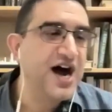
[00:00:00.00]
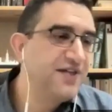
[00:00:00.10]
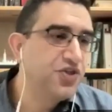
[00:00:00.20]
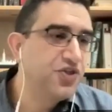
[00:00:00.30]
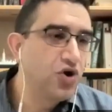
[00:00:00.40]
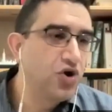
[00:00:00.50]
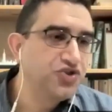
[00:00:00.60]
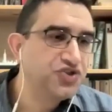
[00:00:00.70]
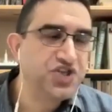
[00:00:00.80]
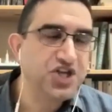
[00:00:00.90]
And
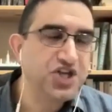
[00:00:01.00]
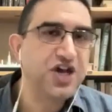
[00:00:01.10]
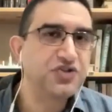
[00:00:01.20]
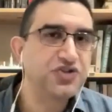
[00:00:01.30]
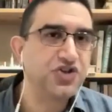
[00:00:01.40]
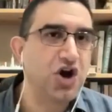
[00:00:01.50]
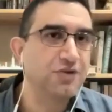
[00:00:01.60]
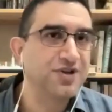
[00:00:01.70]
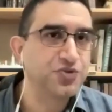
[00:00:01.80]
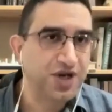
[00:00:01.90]
those 60,000
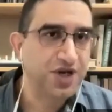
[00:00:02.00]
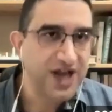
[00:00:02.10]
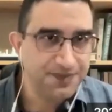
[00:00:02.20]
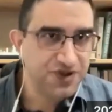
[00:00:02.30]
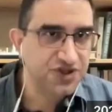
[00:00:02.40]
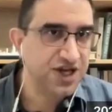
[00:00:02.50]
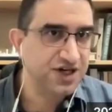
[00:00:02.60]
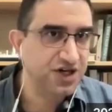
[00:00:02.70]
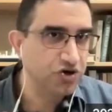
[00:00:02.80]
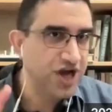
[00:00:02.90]
documents were kept
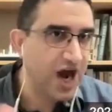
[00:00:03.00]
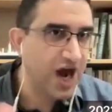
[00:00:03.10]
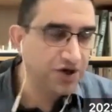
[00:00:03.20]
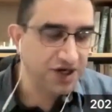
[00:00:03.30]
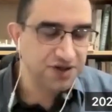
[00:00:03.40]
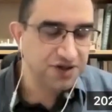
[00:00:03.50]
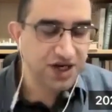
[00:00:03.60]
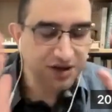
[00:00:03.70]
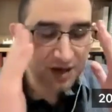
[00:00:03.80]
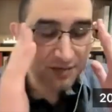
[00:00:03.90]
in a godown
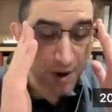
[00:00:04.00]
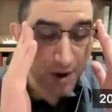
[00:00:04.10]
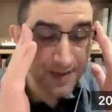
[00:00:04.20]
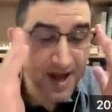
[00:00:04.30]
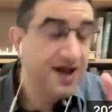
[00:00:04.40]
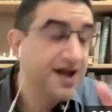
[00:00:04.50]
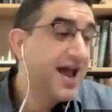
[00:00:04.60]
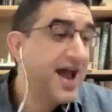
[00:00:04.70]
in Bombay